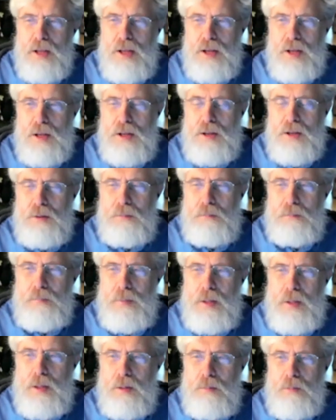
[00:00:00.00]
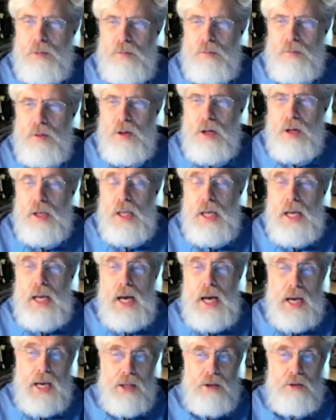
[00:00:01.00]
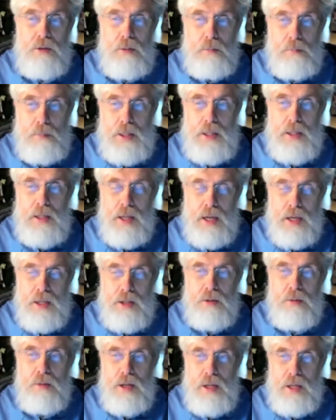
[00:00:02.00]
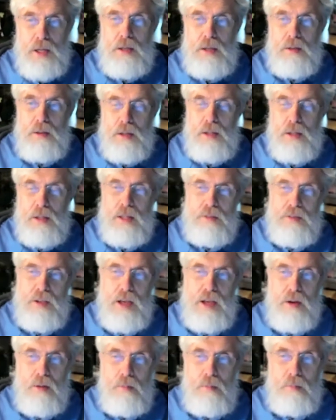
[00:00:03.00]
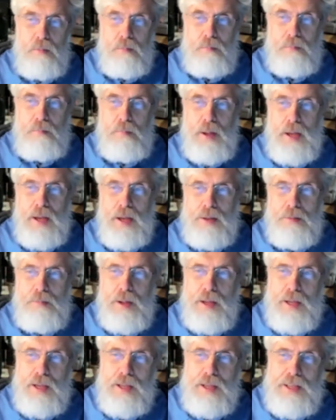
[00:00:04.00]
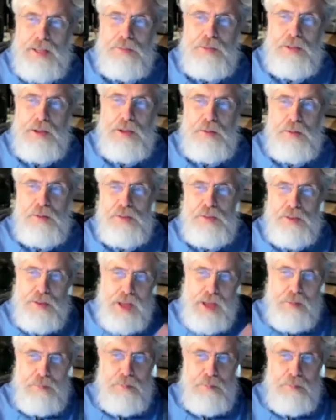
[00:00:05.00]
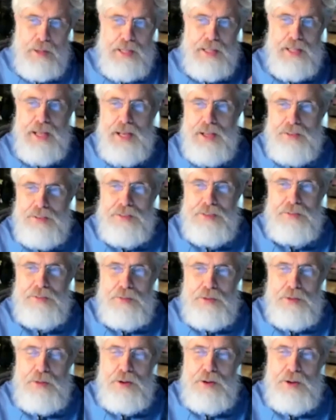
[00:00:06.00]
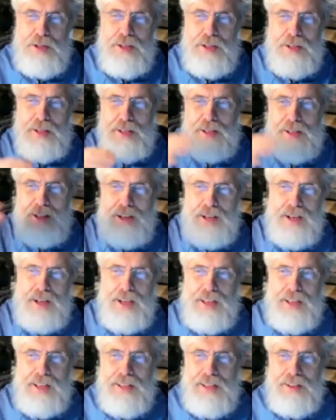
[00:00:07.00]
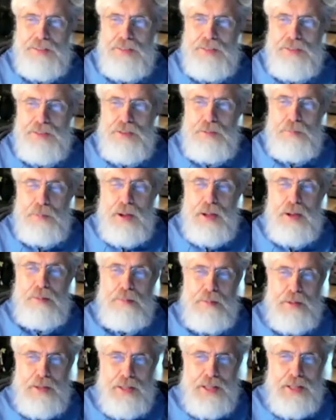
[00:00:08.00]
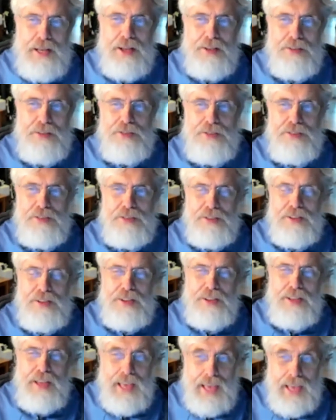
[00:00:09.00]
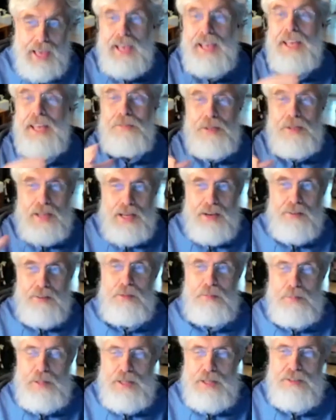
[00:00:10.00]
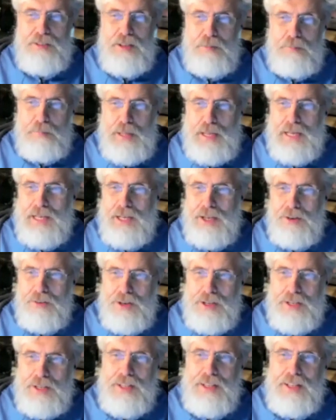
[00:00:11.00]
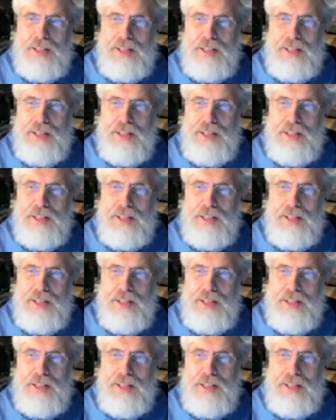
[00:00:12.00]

um, and then moved on. I had to repeat ninth grade. Uh, that's how bad my even though I was at the top of my class in Florida, I was at the bottom of my class. Uh, even after being set back a grade.